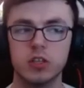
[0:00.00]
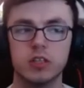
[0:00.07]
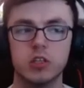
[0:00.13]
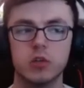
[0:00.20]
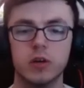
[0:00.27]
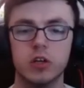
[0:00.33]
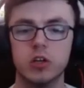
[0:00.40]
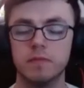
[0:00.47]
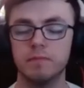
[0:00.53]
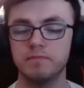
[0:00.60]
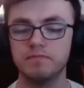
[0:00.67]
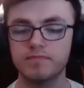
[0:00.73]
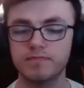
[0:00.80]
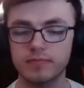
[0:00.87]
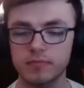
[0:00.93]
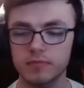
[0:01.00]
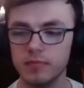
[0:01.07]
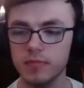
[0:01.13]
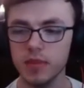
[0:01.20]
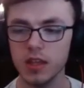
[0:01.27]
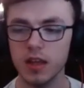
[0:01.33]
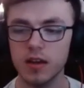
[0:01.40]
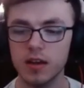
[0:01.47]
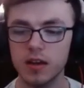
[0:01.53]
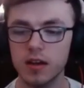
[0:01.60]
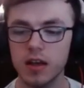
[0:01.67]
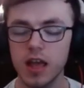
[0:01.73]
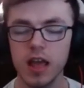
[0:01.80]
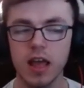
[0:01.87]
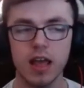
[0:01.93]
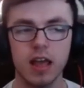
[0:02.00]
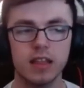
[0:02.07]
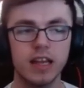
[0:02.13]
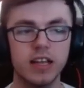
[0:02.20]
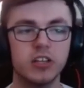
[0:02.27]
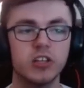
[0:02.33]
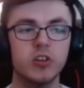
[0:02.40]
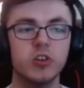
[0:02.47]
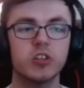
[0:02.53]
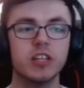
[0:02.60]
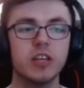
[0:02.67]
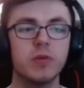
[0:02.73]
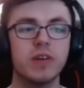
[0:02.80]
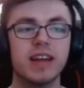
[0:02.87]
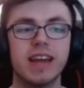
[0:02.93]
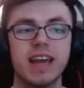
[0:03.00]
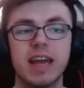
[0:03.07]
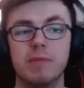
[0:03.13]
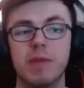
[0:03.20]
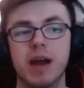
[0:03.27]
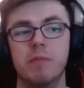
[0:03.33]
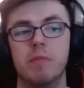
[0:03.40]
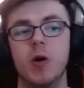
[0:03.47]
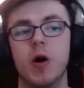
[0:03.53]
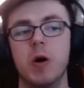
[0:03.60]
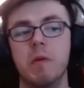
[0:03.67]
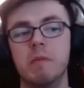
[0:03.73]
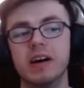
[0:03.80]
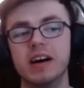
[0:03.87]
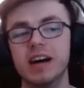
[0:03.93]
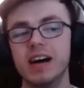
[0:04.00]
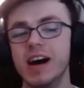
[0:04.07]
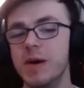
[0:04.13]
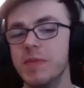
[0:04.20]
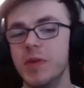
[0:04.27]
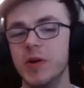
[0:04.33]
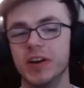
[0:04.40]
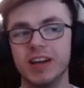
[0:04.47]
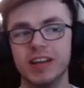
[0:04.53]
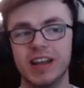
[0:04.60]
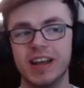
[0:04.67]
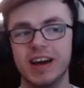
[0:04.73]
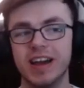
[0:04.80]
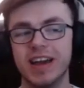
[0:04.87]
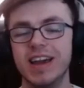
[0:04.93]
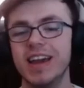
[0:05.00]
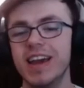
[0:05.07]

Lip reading: situation. That's usually when I get hit by a bomb. I'm not gonna lie.